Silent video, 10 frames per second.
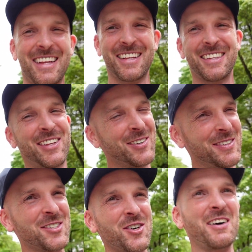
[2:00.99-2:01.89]
A little
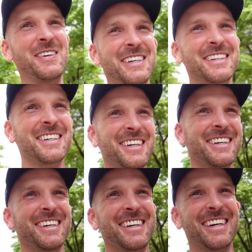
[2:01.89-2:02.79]
bit trauma.
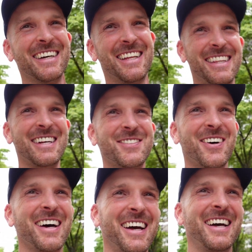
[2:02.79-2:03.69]
That's
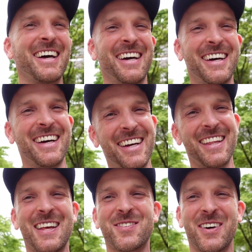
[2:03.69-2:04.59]
why
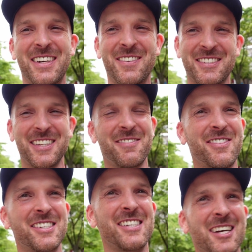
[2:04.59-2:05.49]
I've never seen the
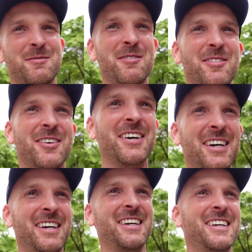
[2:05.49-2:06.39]
fish sauce before.
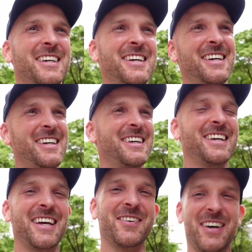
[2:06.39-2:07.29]

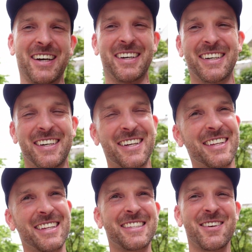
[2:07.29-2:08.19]
Anyway,
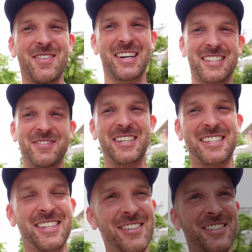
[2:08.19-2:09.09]
let's get back to some DC2